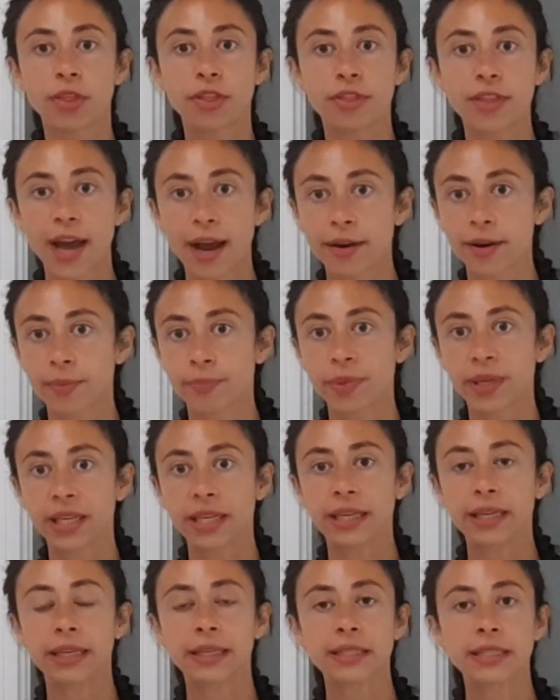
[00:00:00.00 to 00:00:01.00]

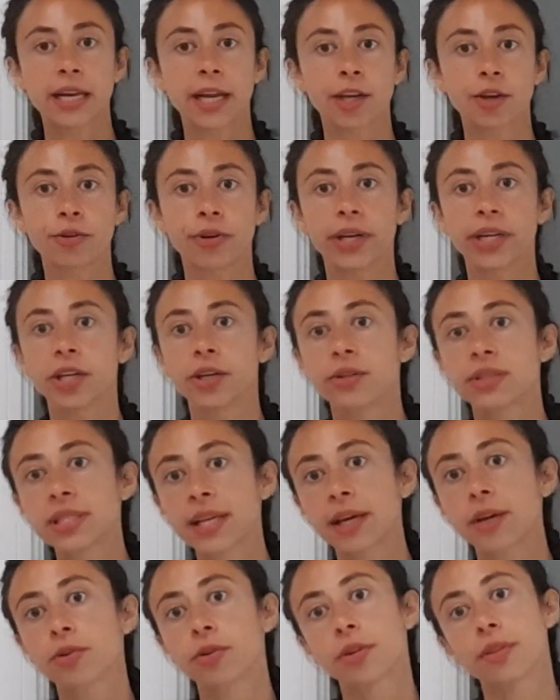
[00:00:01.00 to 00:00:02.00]
therapies like
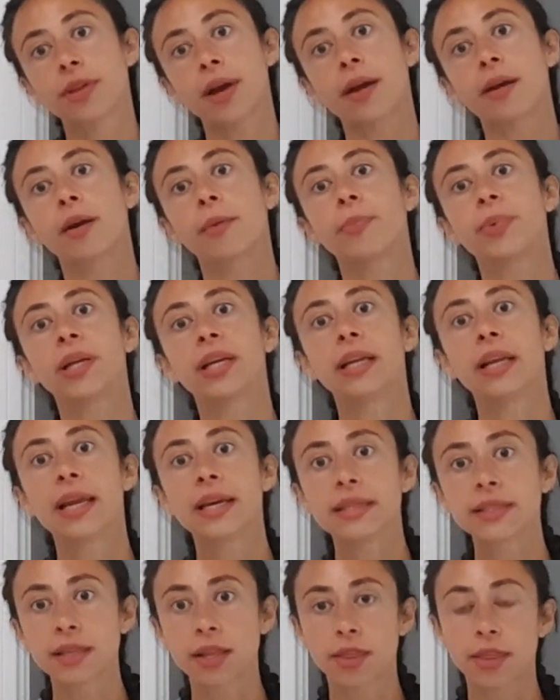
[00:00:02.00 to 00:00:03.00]
craniosacral therapy,
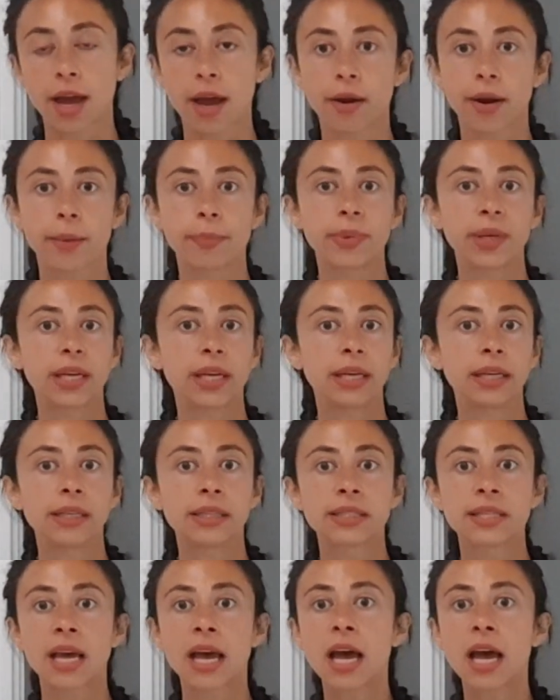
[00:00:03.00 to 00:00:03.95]
laser therapies,